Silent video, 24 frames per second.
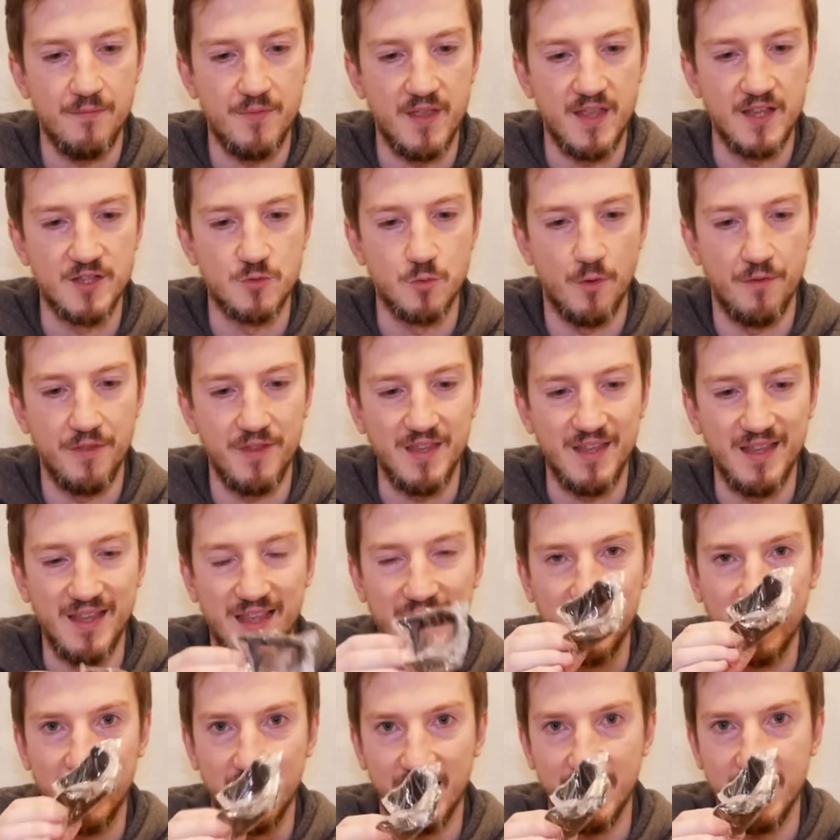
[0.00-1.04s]
is one that you
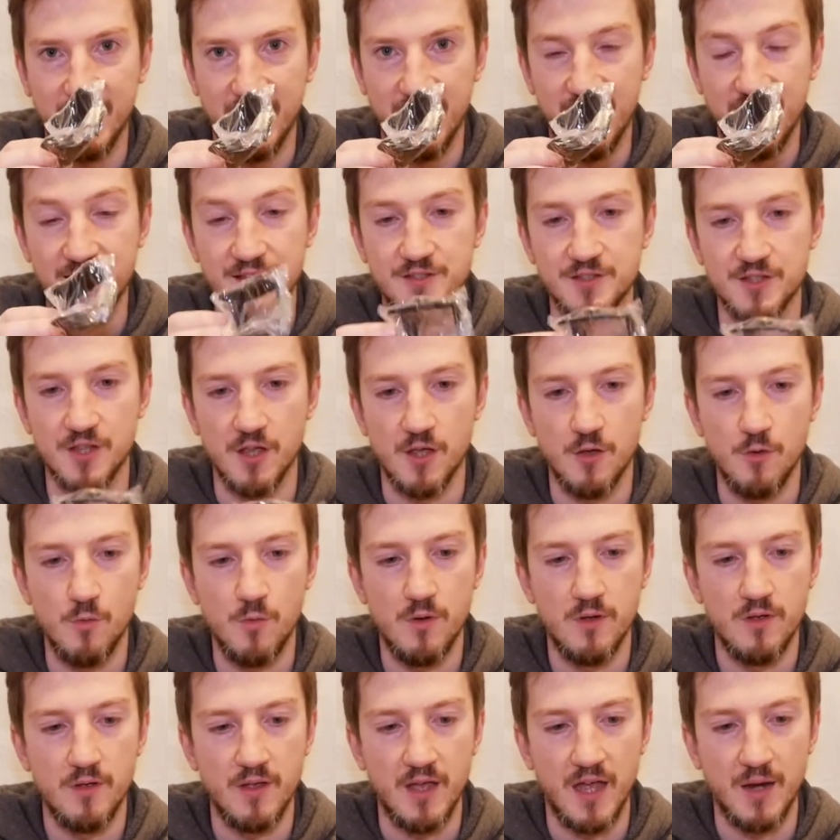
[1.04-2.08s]
can click it
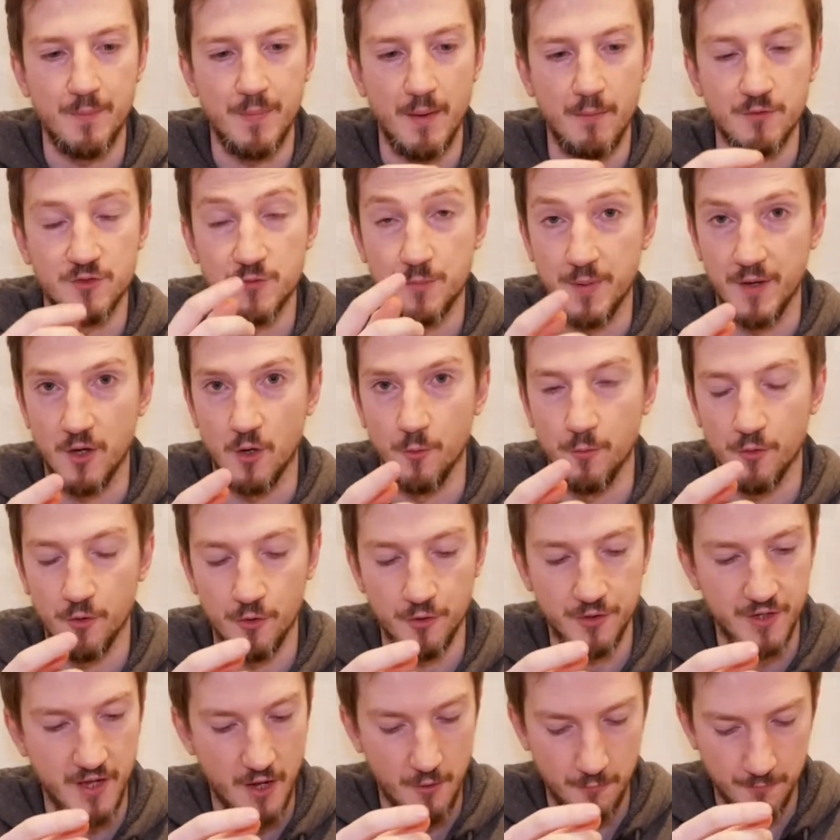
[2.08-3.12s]
into and be able to pick up
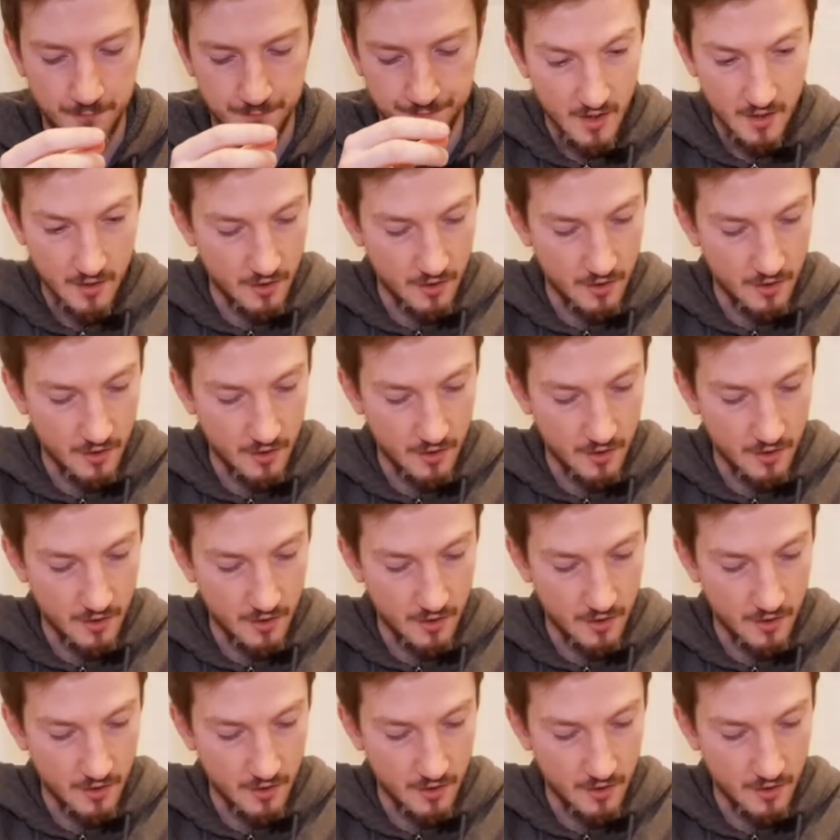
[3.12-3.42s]
audio.